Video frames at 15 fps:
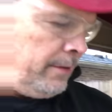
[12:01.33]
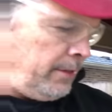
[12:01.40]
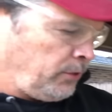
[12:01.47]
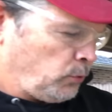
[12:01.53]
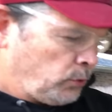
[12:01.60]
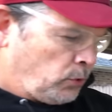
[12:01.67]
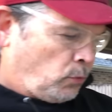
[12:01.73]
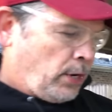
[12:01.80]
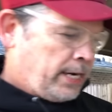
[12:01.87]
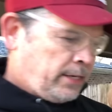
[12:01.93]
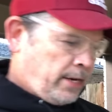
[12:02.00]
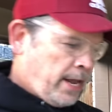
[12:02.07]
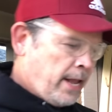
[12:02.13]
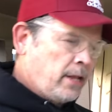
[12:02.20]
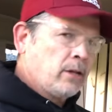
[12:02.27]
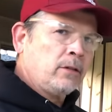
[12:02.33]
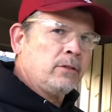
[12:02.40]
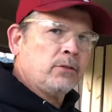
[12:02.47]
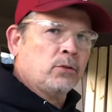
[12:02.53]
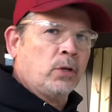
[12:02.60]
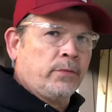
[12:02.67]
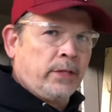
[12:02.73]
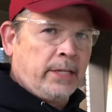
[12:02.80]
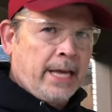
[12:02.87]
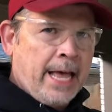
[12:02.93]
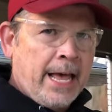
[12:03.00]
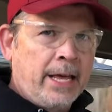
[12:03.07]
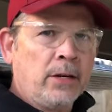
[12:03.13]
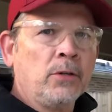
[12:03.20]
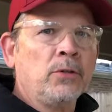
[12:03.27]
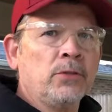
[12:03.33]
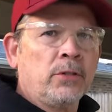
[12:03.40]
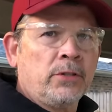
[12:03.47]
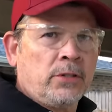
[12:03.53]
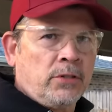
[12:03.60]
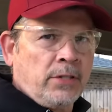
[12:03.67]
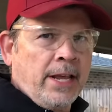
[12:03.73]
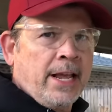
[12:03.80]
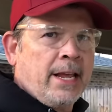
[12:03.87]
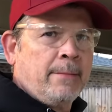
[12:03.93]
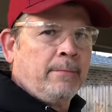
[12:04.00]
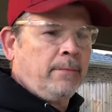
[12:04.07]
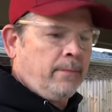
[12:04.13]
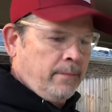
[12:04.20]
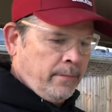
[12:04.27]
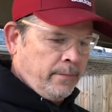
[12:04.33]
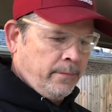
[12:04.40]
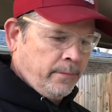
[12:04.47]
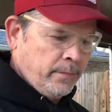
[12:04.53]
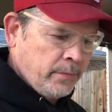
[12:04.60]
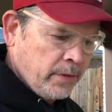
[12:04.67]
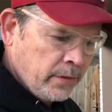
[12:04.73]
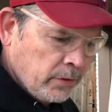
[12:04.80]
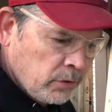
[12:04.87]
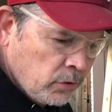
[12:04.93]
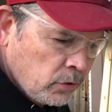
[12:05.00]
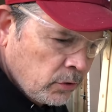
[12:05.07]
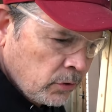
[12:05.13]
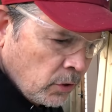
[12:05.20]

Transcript: This was a rectangle, so if the diagonals are the same, then this,